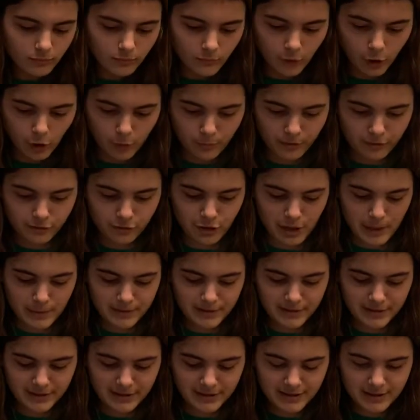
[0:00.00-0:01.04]
Almost dropped
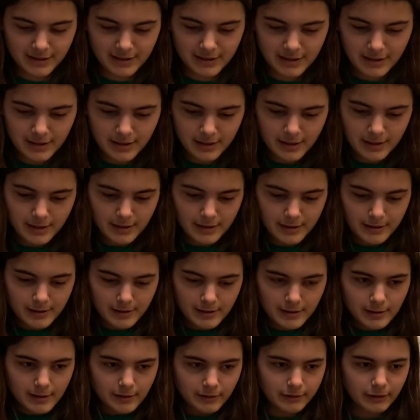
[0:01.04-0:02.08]
it.
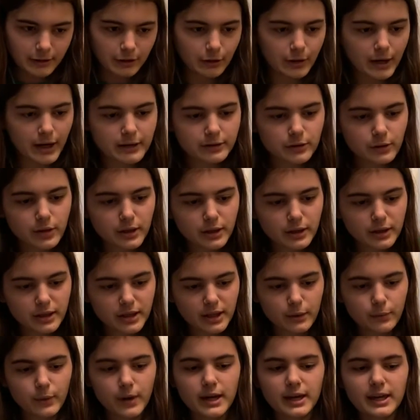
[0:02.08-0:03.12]
So as you can see
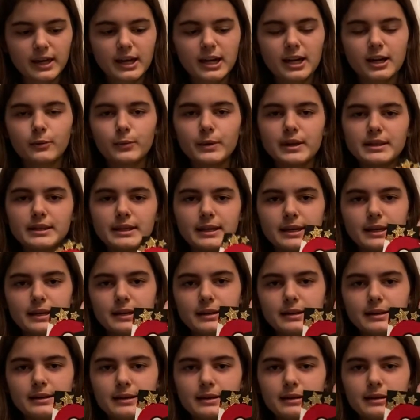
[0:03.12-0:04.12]
right here, we did